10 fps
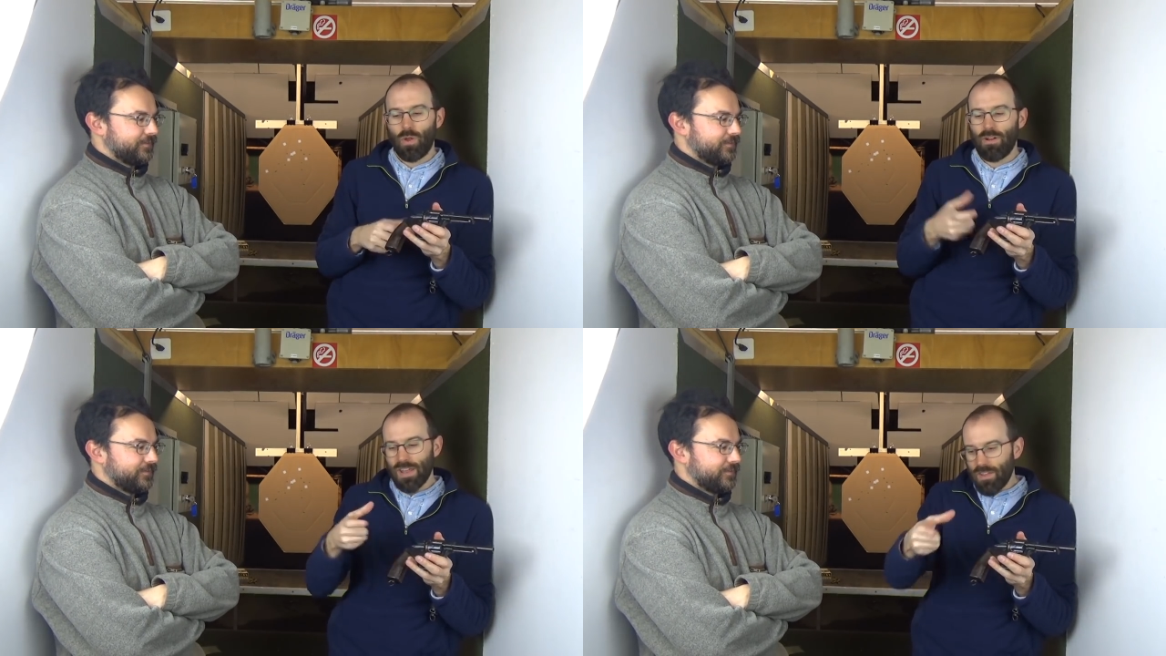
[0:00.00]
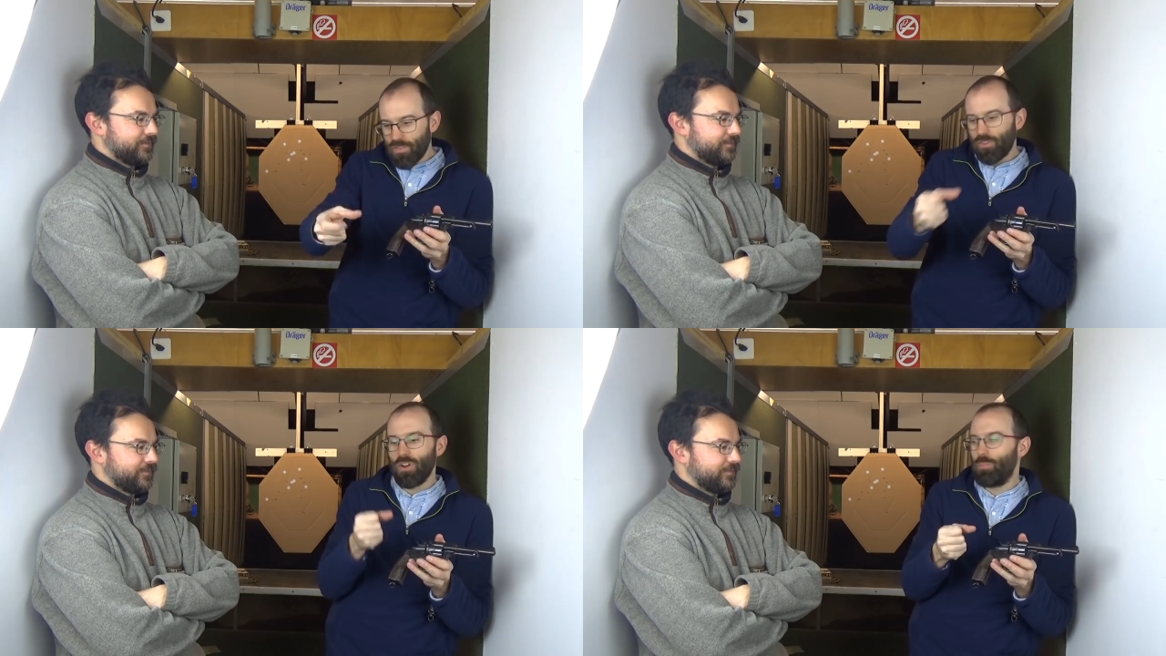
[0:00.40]
Speaker 1: the way around.
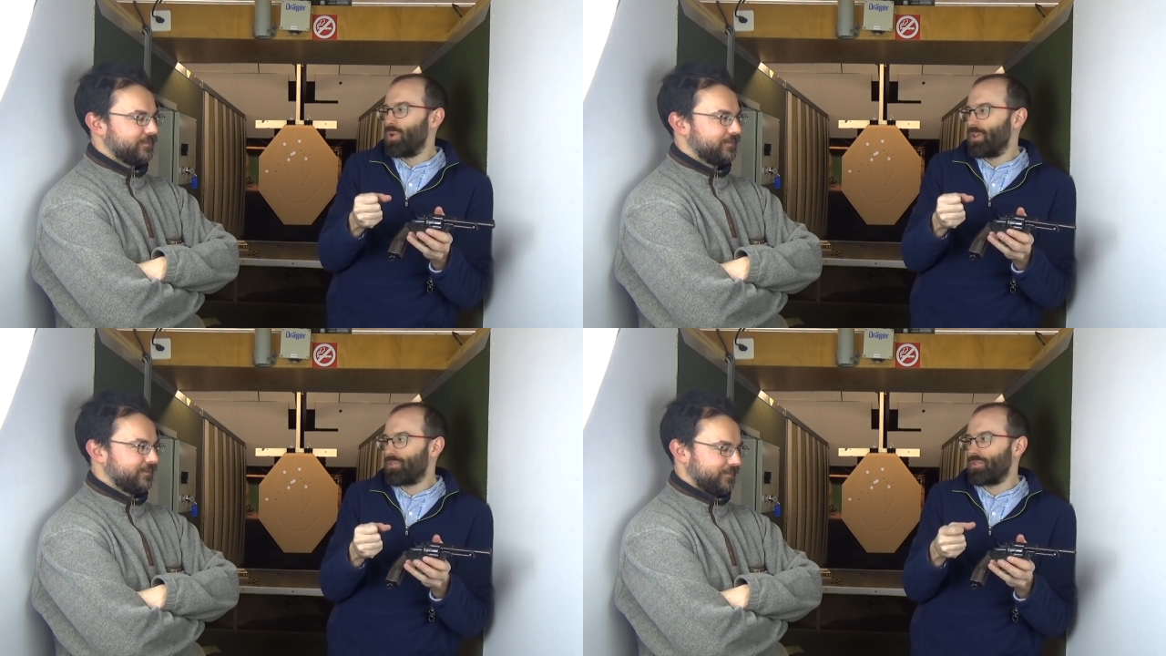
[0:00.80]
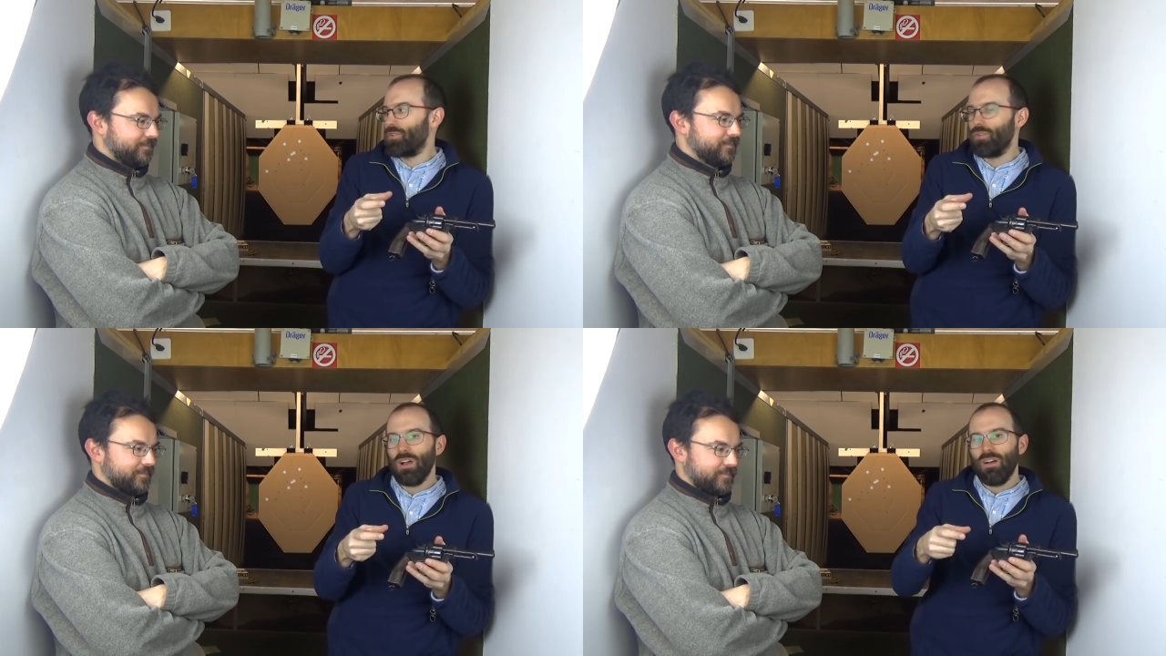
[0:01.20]
Even trying to pull it
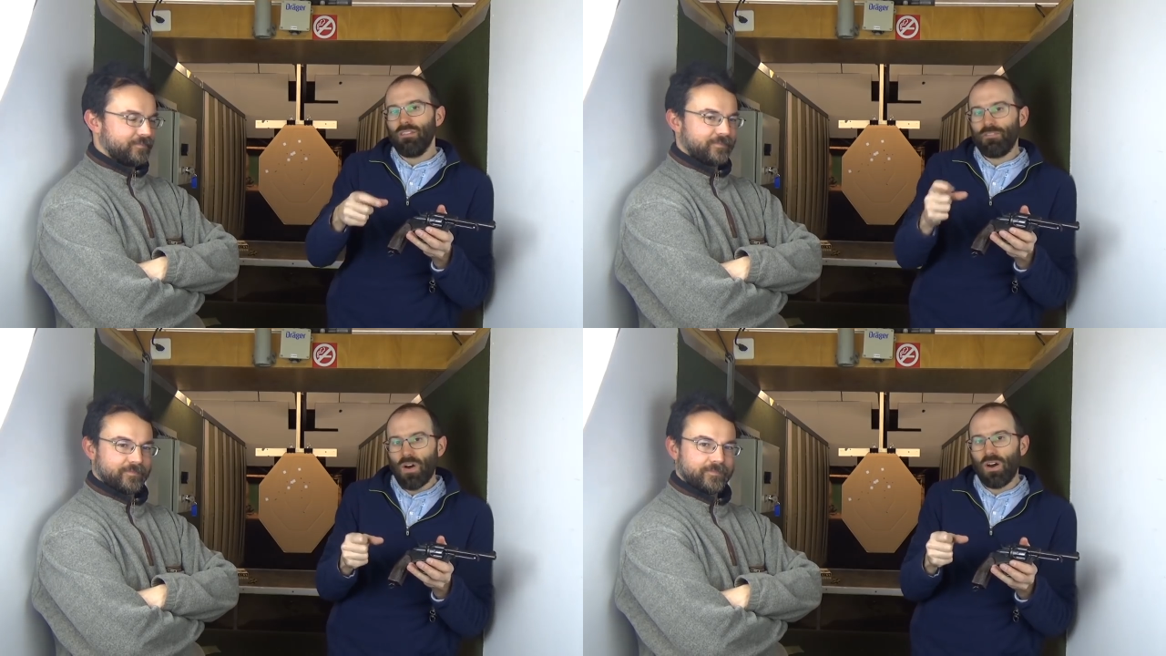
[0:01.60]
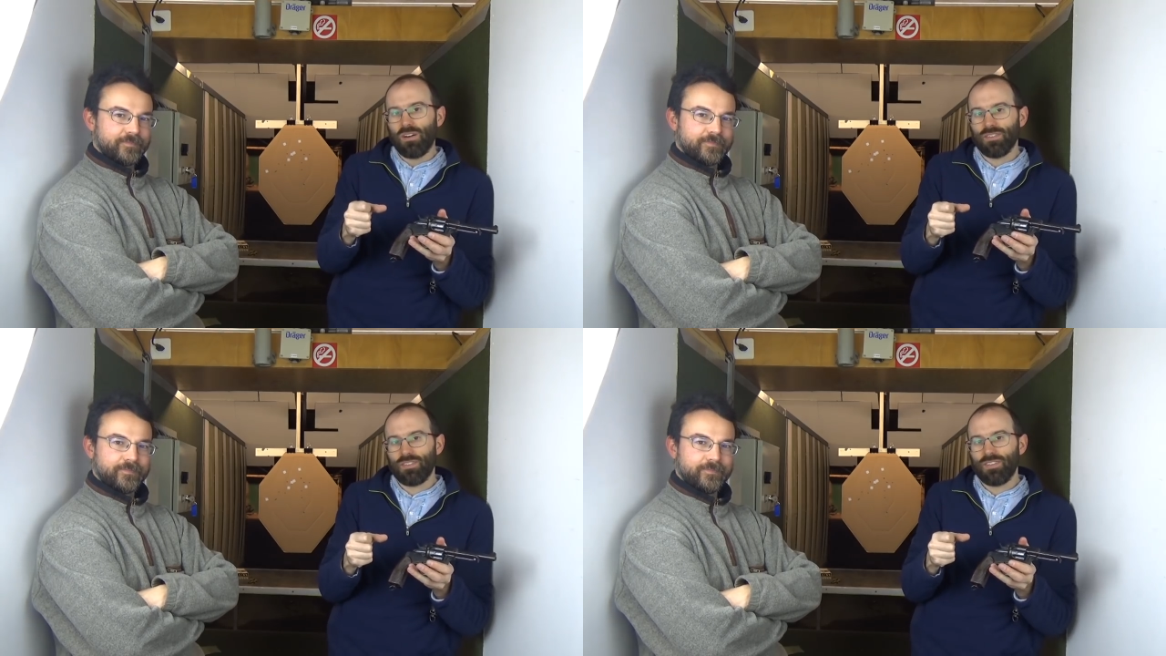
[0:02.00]
through
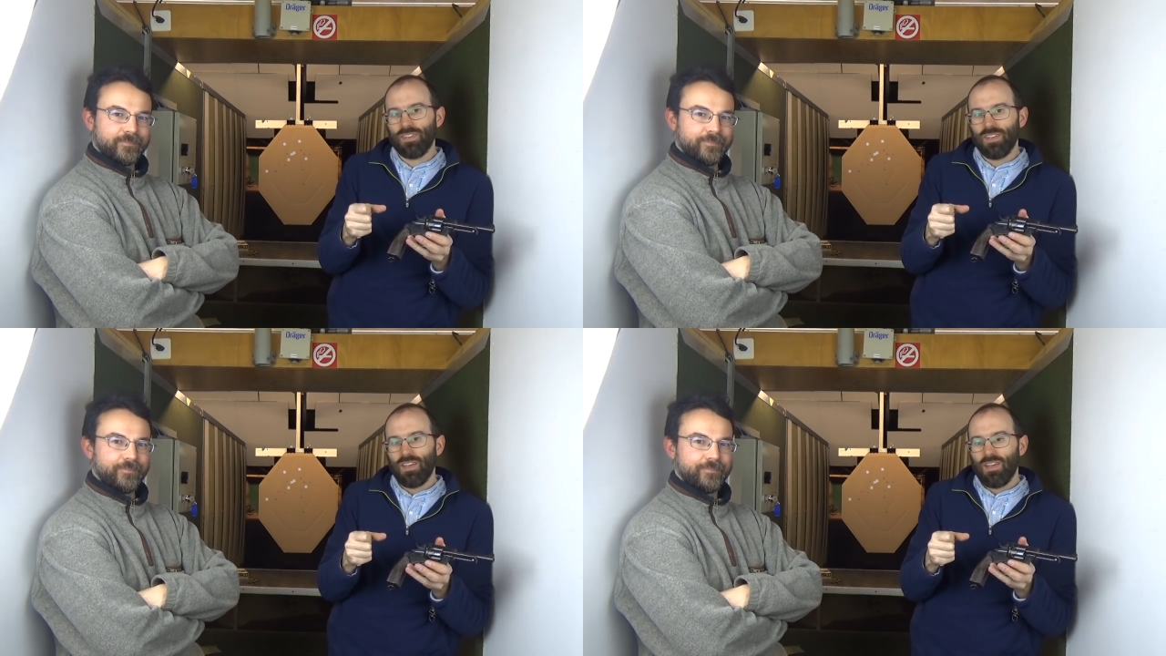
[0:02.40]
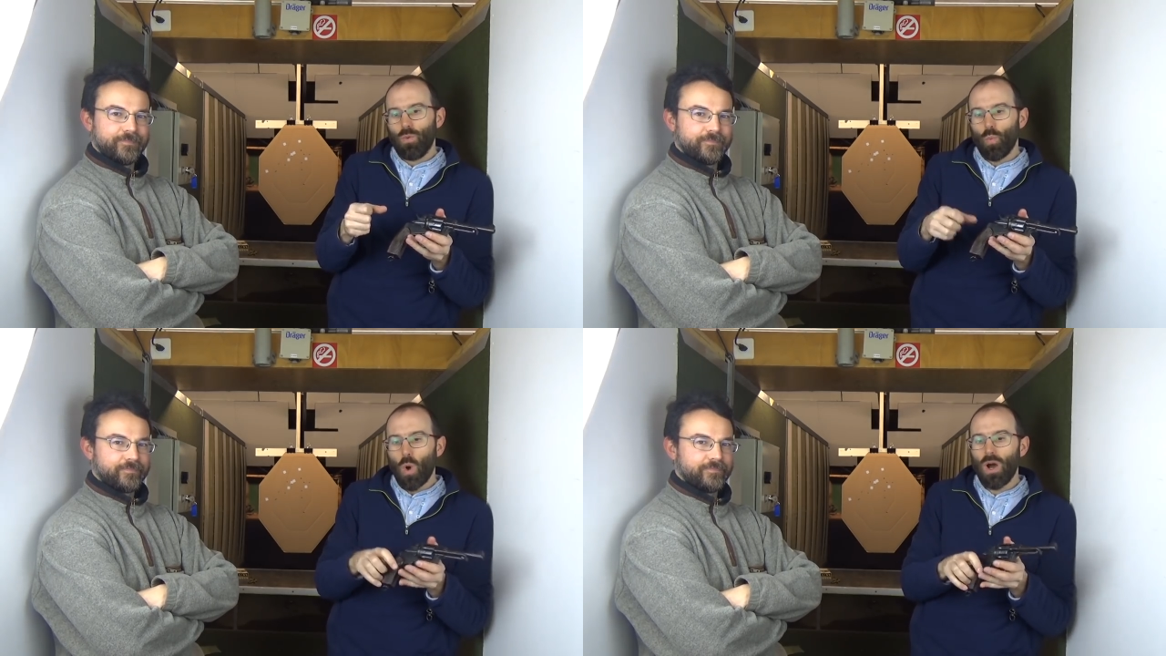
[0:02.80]
fast, mm.
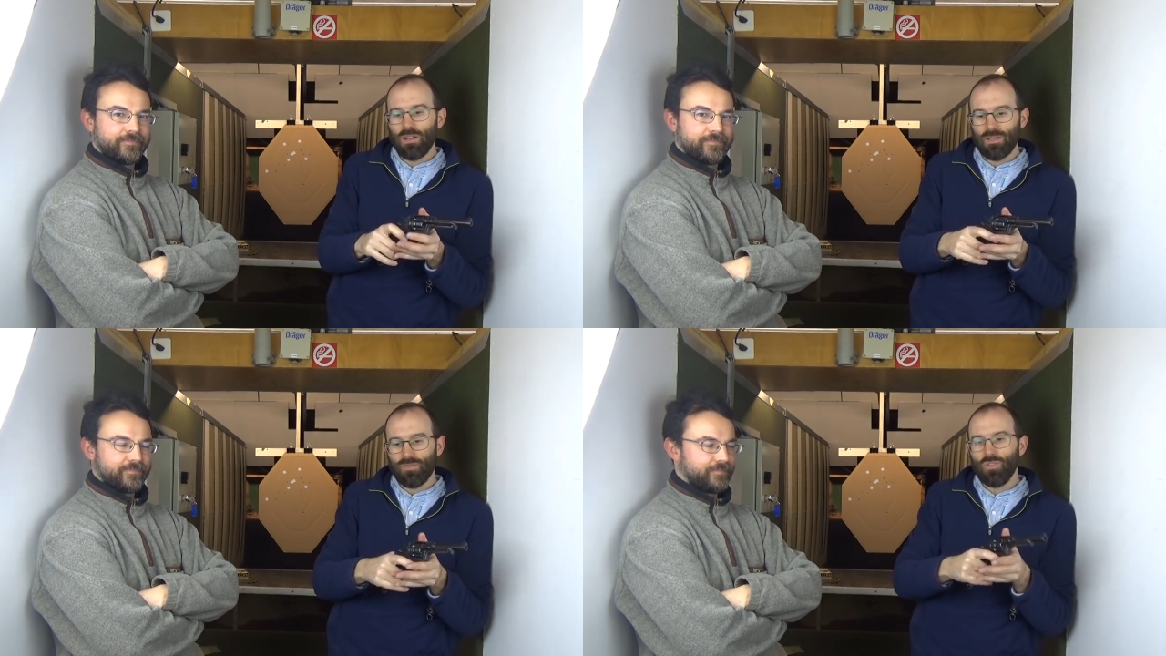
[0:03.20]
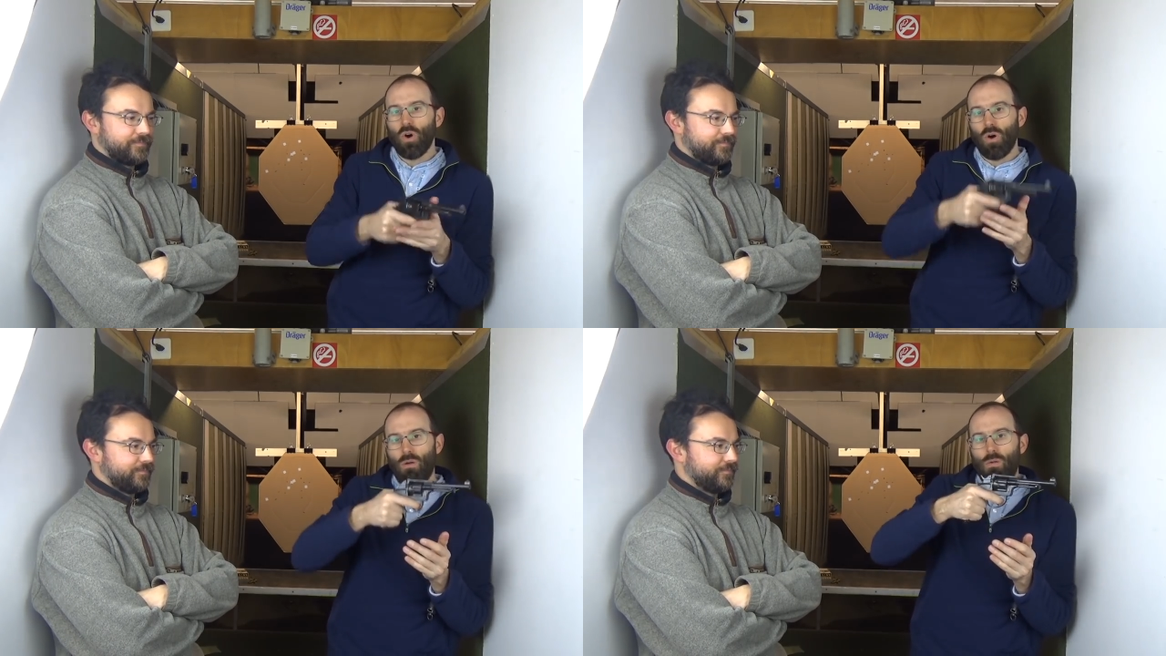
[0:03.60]
while
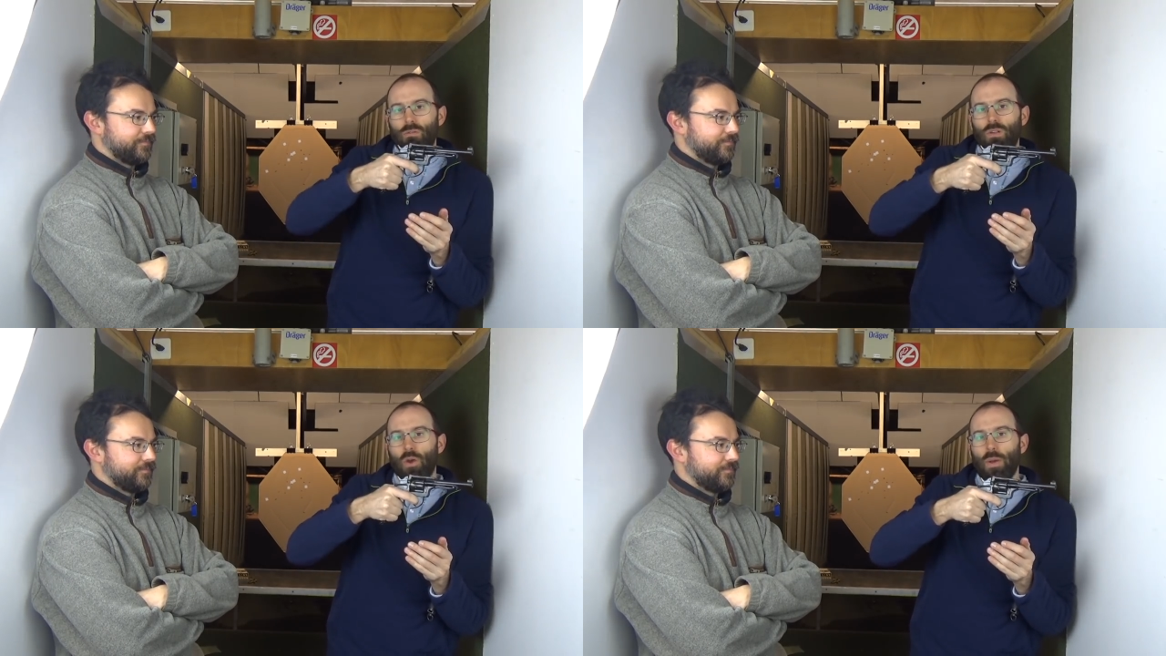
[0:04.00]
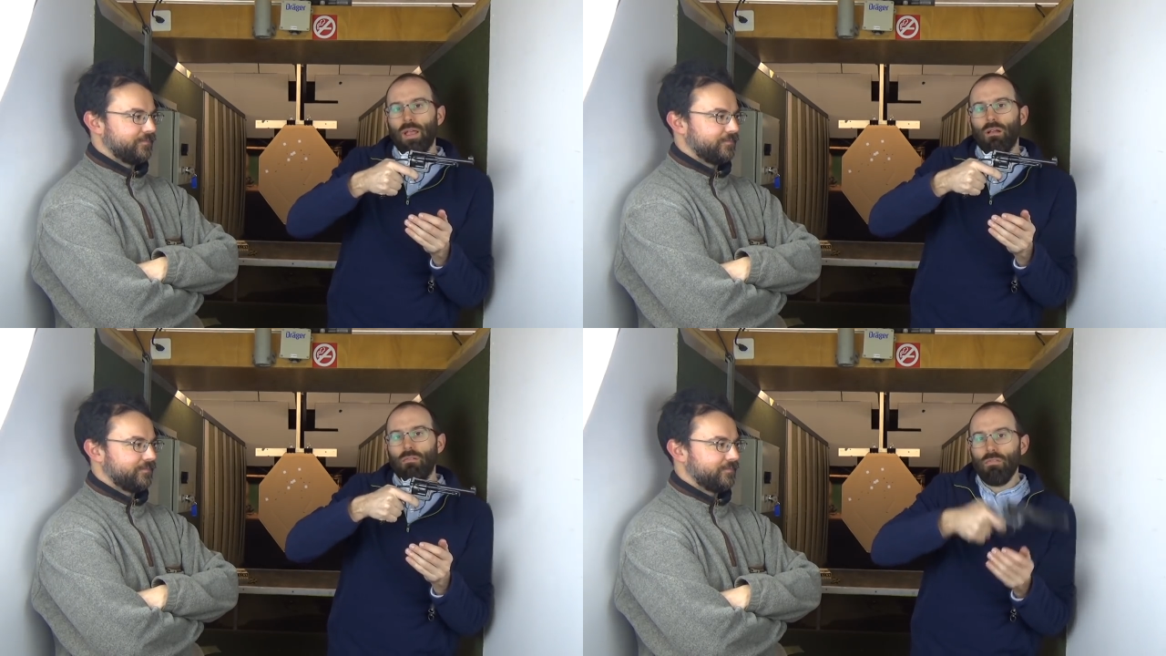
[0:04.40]
not going,